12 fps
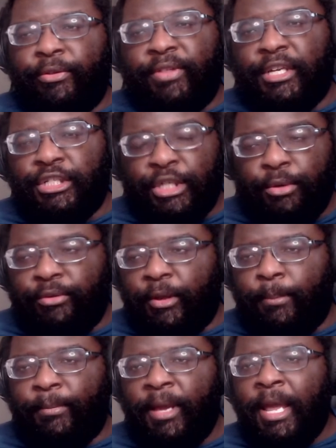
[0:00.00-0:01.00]
than do
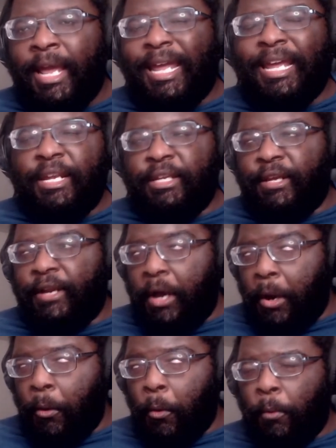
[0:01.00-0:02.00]
them in you
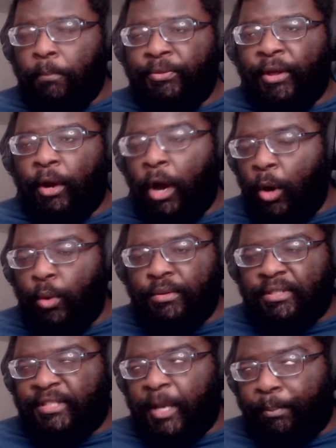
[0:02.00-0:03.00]
know their own
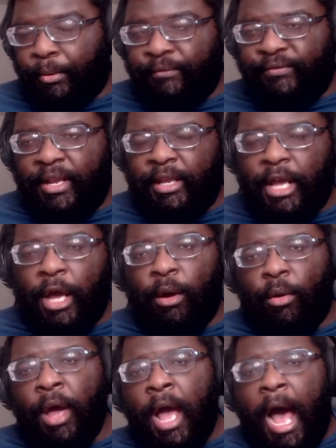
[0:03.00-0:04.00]
separate
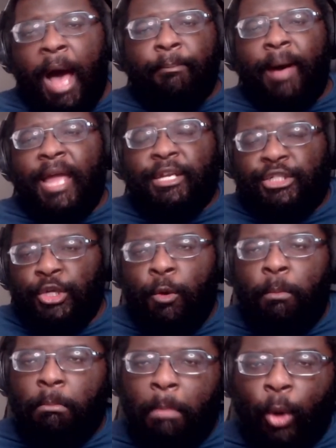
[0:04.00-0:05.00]
video i might do
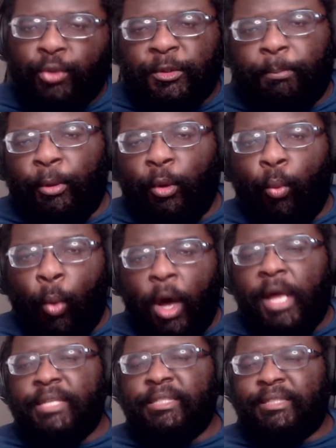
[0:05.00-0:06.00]
multiple
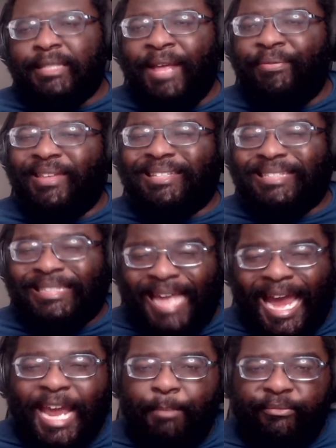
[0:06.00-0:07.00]
ones in the
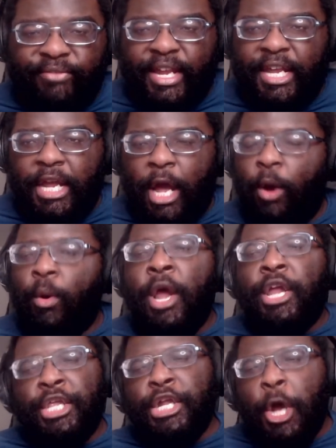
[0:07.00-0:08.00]
same video
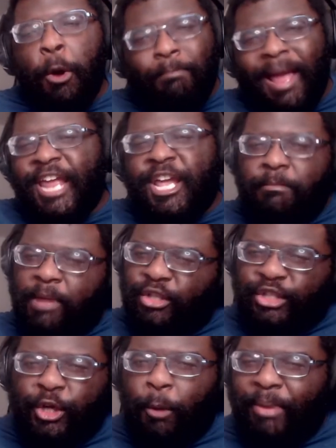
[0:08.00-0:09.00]
you know make them a
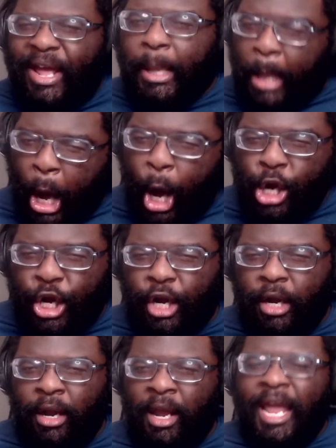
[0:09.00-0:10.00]
little bit
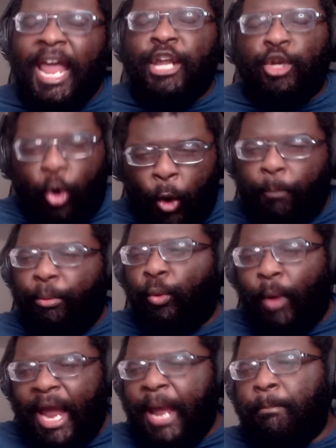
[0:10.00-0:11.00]
longer
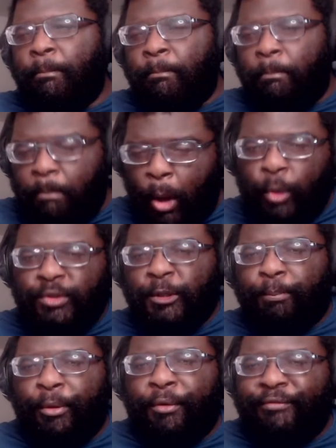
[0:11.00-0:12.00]
incorporate
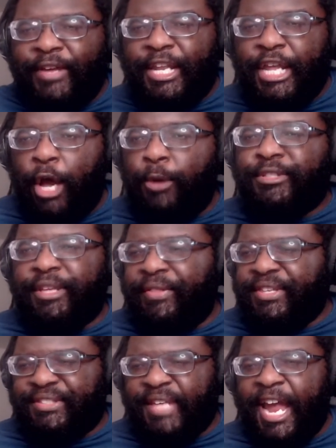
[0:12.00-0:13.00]
multiple videos in
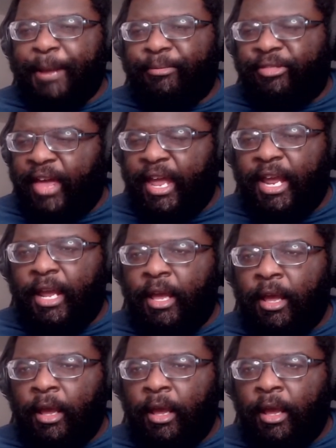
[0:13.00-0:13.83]
the same thing